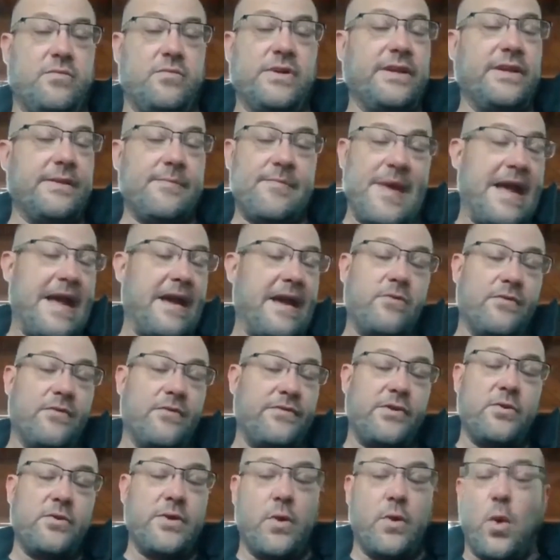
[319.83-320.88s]
really bad
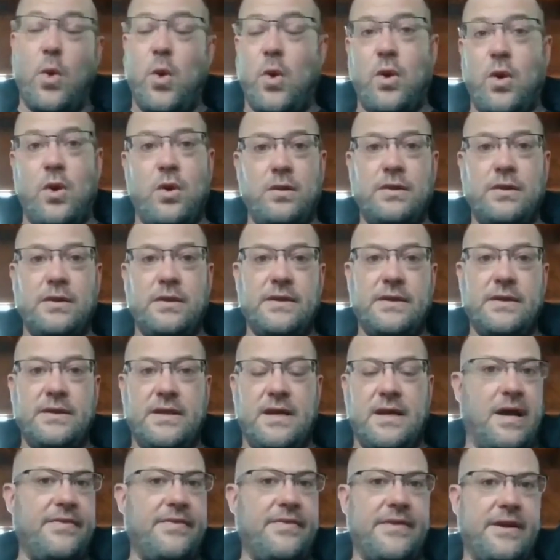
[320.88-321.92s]
review at all
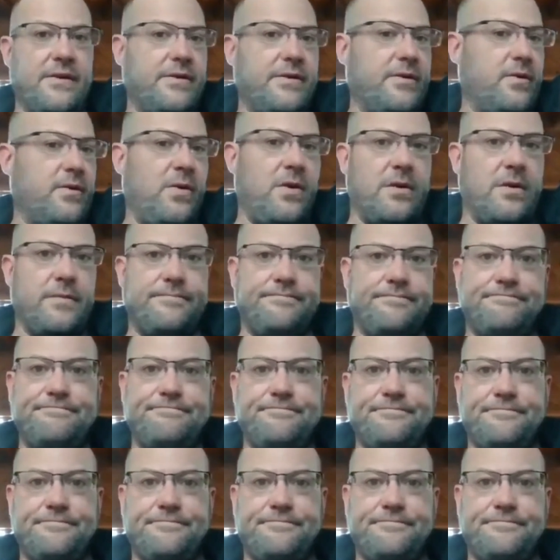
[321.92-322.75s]
on there at all.